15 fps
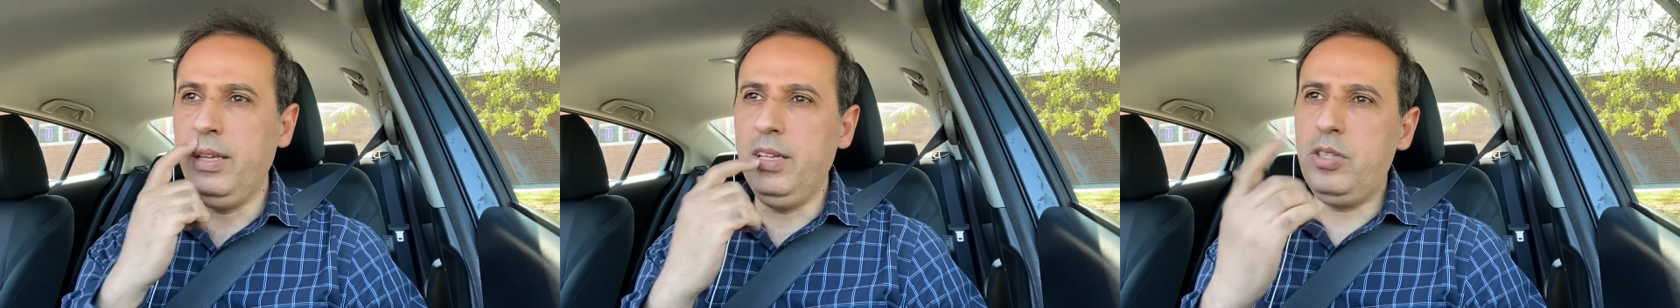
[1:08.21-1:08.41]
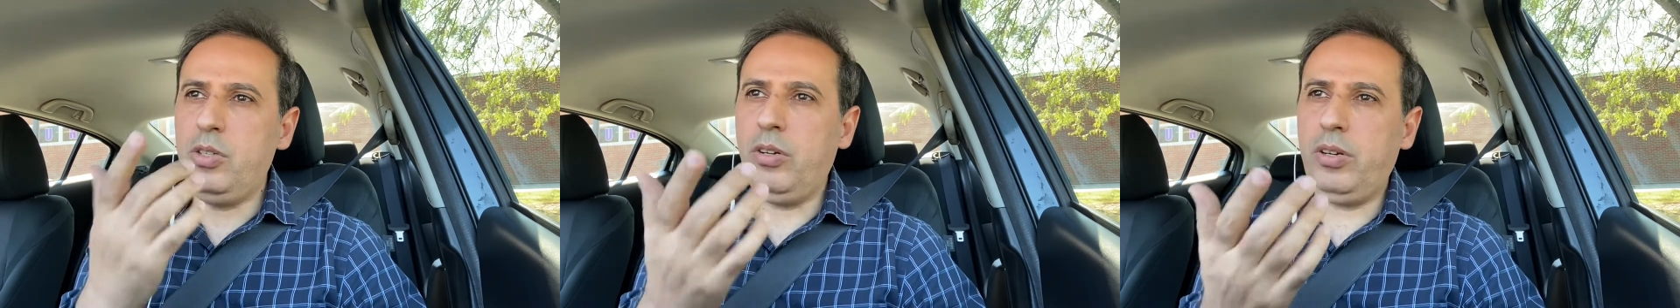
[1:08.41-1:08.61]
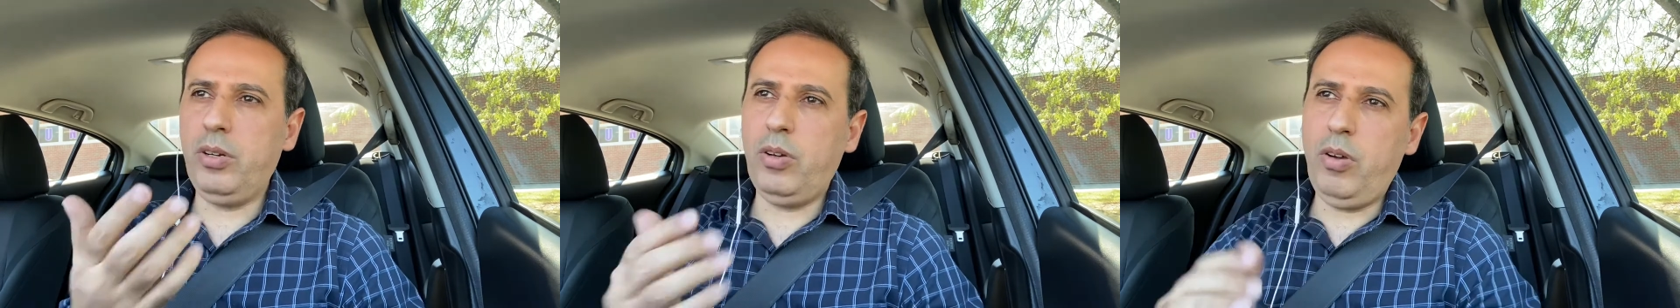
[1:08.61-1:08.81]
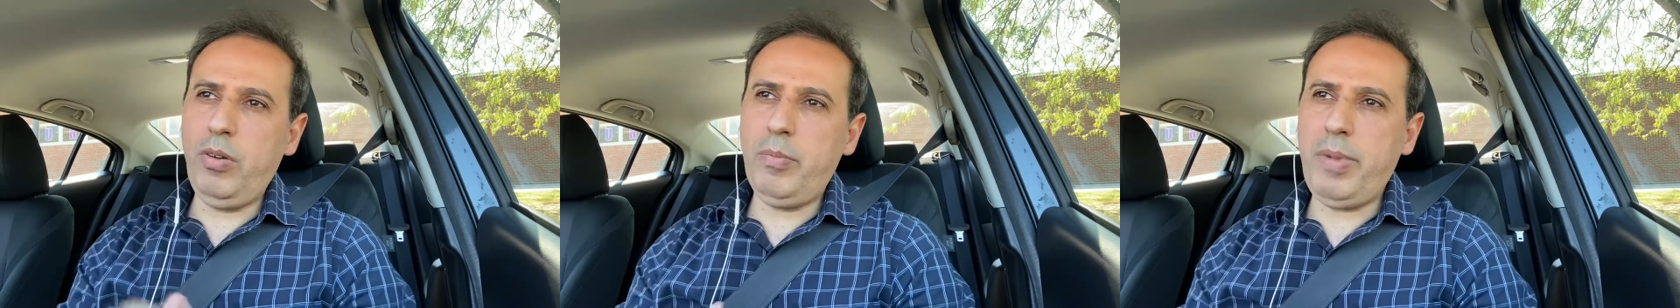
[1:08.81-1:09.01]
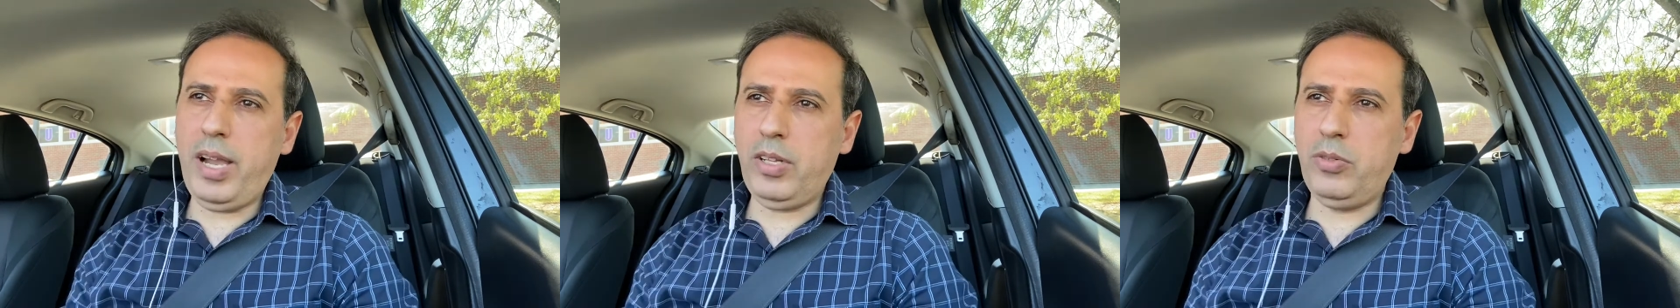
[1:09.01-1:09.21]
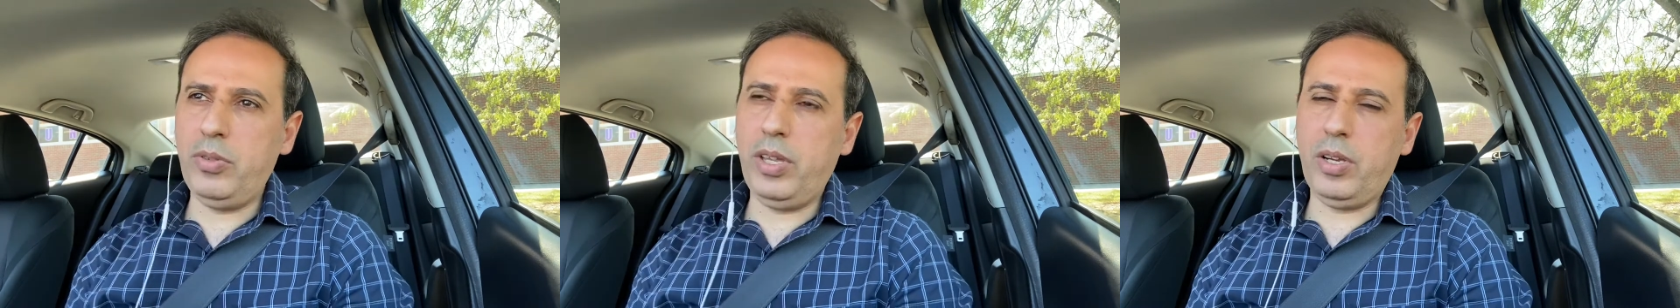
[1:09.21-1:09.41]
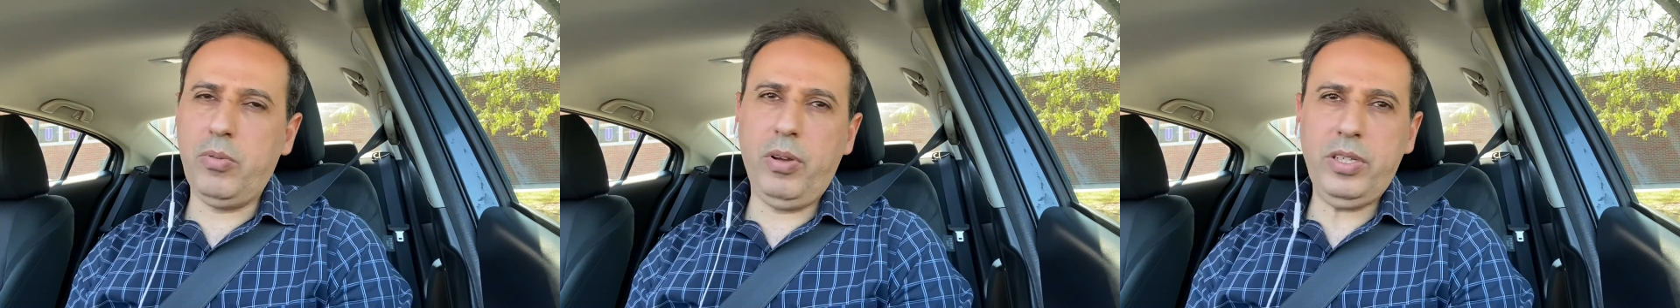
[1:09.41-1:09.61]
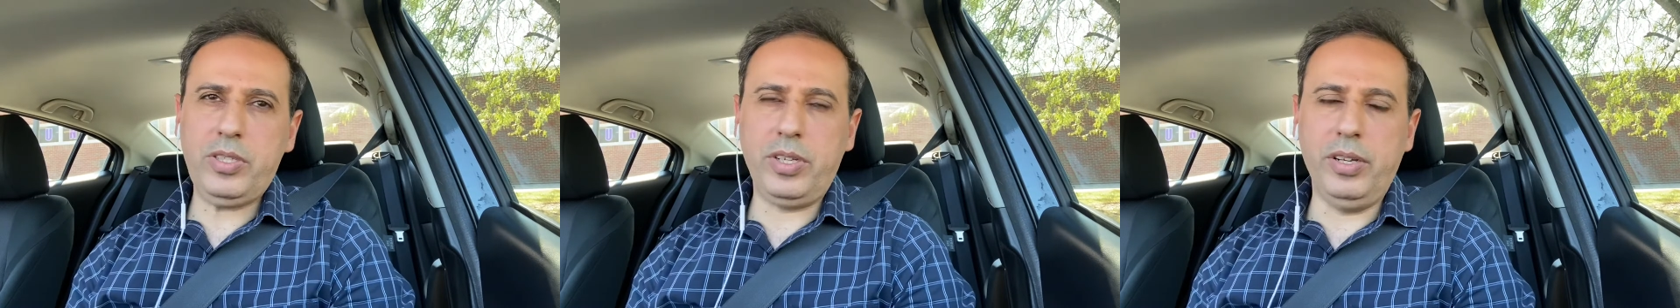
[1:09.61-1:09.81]
So going back to the
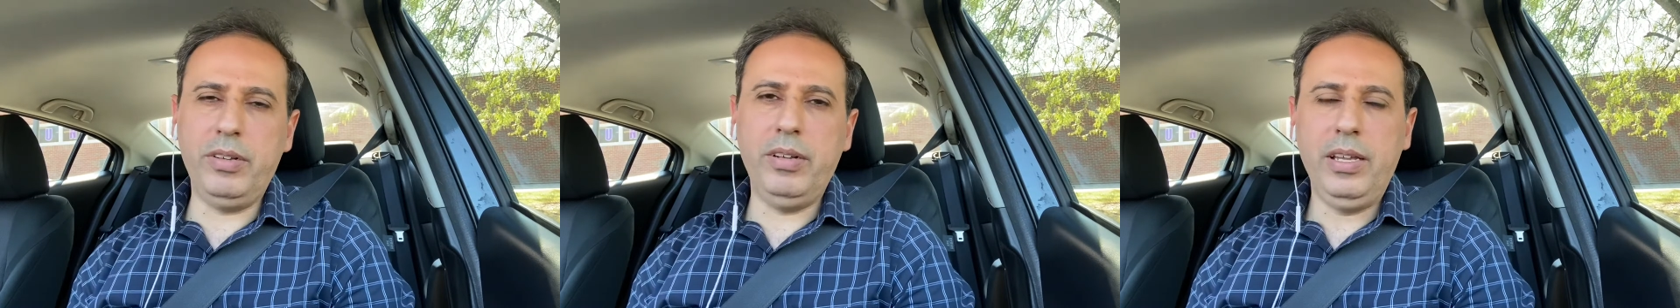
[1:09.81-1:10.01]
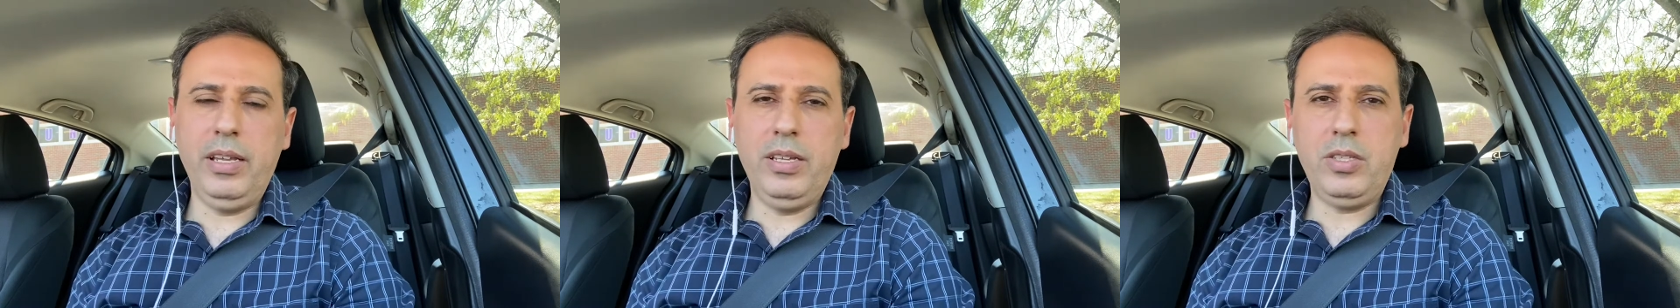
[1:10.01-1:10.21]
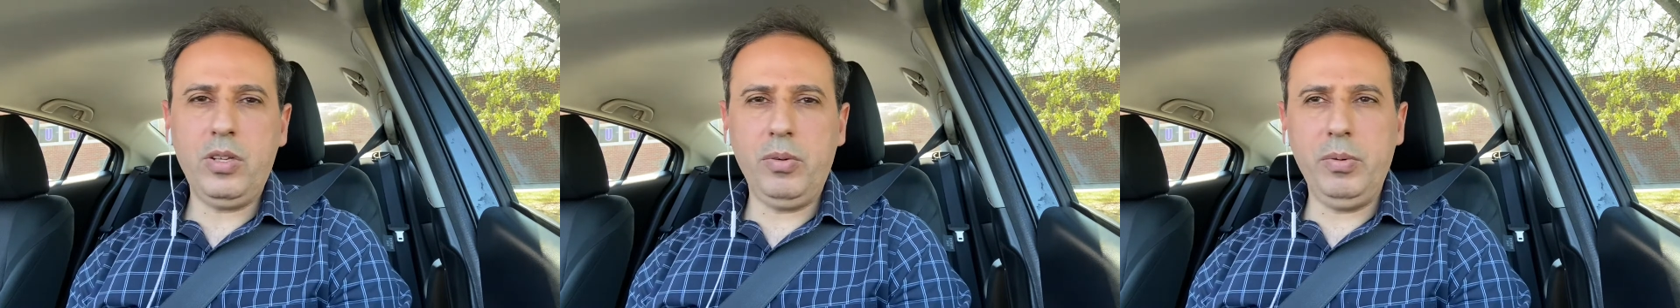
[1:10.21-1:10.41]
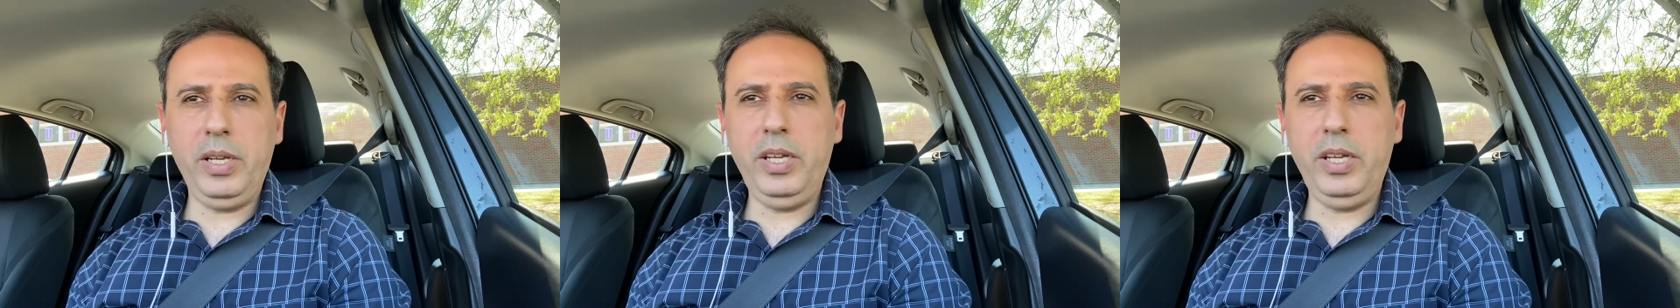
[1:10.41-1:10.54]
question, so